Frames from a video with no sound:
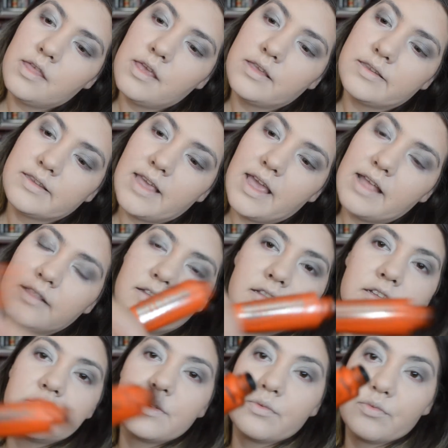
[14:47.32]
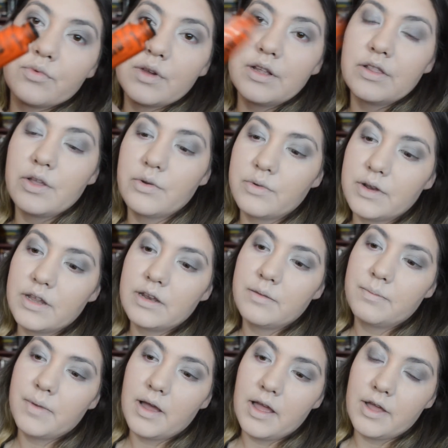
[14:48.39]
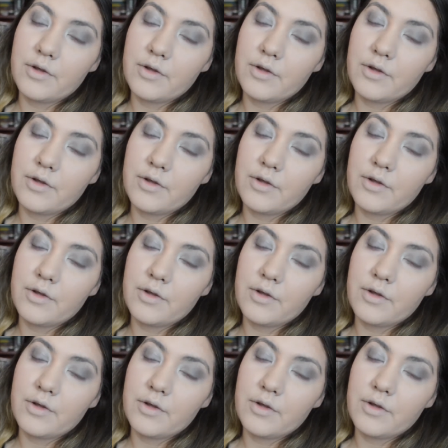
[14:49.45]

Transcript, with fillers: the Scandalous Reloaded by